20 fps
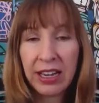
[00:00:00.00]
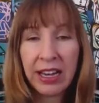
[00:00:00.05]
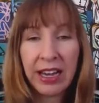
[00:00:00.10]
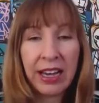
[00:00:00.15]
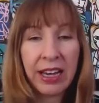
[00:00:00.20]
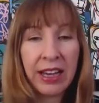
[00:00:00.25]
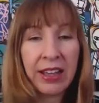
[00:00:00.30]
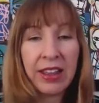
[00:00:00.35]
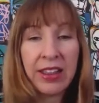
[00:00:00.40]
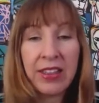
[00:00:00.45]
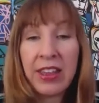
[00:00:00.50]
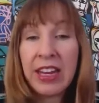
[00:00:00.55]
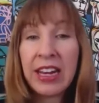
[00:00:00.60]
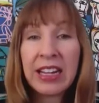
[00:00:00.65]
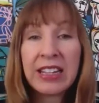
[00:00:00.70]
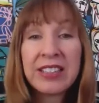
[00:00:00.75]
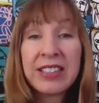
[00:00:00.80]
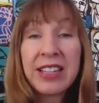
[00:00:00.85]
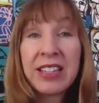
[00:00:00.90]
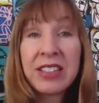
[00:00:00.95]

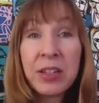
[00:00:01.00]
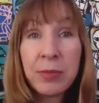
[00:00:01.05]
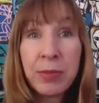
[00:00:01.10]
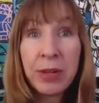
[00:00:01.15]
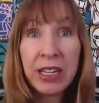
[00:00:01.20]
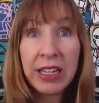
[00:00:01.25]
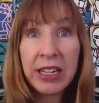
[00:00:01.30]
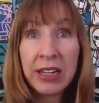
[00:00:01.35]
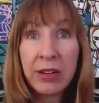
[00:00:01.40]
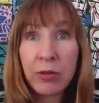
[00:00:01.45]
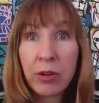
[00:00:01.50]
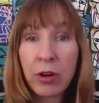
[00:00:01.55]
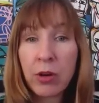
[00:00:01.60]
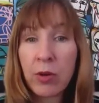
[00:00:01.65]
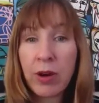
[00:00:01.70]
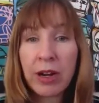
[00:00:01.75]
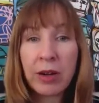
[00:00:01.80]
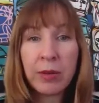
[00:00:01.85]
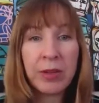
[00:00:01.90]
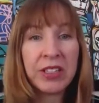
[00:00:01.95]
then accessibility
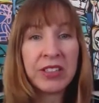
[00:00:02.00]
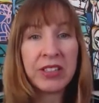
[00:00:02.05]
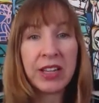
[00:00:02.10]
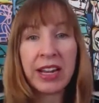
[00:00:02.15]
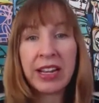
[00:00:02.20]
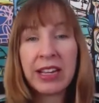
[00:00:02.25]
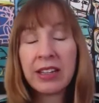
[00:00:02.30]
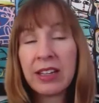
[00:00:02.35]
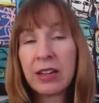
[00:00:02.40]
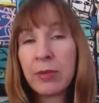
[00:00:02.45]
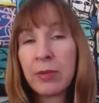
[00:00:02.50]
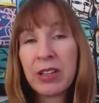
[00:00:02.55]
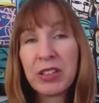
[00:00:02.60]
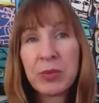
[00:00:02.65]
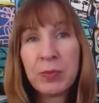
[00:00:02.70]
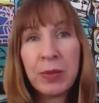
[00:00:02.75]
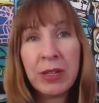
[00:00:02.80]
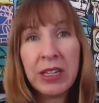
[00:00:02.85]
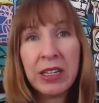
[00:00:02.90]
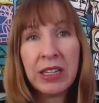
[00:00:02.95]
requirements, like there
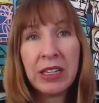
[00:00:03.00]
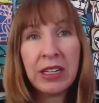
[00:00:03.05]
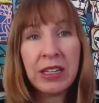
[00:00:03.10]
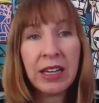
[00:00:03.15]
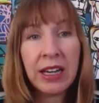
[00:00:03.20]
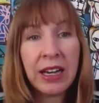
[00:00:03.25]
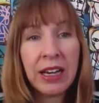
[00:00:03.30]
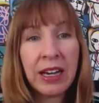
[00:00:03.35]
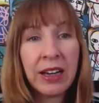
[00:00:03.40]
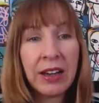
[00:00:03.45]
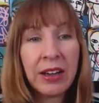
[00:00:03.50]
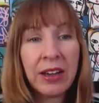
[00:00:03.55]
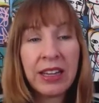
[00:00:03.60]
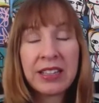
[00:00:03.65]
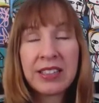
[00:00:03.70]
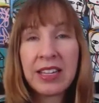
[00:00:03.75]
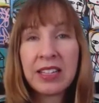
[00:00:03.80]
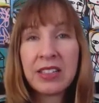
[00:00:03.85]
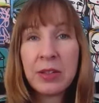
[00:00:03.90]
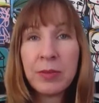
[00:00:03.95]
must be
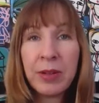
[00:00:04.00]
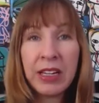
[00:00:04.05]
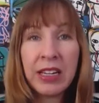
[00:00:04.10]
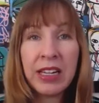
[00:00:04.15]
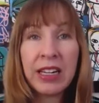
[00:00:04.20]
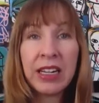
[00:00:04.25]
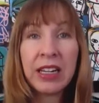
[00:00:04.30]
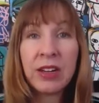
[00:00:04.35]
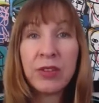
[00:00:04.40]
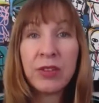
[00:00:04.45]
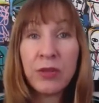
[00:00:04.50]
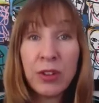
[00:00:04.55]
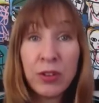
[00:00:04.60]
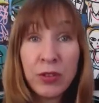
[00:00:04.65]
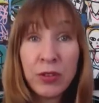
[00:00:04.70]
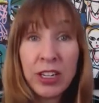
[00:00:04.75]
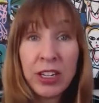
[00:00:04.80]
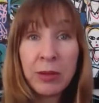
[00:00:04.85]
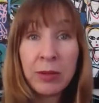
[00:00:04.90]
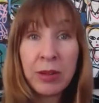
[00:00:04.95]
accessibility in a
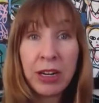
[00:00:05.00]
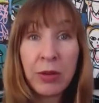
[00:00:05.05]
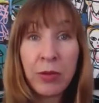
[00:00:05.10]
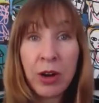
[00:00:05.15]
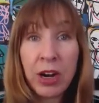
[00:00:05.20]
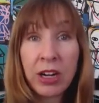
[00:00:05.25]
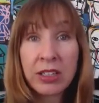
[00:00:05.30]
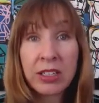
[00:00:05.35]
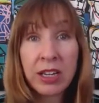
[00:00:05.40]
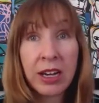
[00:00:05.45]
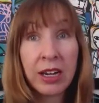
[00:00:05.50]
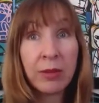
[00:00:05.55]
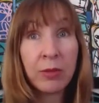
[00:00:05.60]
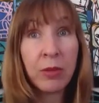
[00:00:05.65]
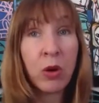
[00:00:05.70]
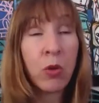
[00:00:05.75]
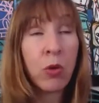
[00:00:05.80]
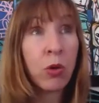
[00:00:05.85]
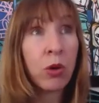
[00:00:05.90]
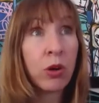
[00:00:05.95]
15-minute walk
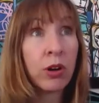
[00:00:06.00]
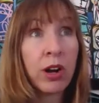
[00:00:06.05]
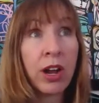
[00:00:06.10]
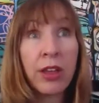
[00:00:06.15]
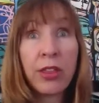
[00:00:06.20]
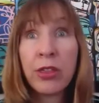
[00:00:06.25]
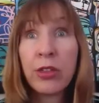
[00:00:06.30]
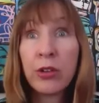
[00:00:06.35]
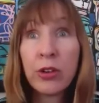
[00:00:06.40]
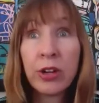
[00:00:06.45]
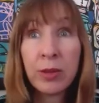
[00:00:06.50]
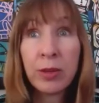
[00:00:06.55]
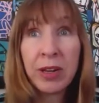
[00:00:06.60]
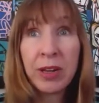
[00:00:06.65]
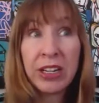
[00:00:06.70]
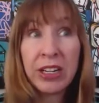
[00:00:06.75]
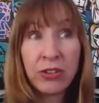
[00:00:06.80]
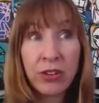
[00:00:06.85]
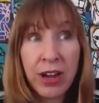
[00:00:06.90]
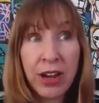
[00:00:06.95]
time or a
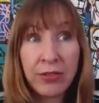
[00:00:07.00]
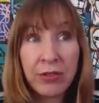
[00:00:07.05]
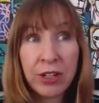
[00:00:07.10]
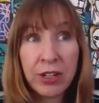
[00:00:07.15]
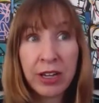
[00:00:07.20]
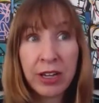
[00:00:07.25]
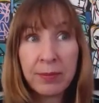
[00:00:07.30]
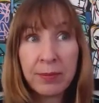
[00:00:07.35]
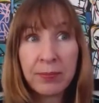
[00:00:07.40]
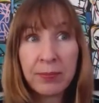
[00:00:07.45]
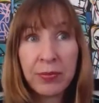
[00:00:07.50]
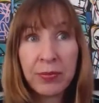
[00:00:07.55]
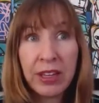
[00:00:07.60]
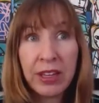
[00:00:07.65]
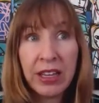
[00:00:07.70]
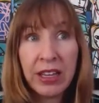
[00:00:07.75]
30-minute drive time.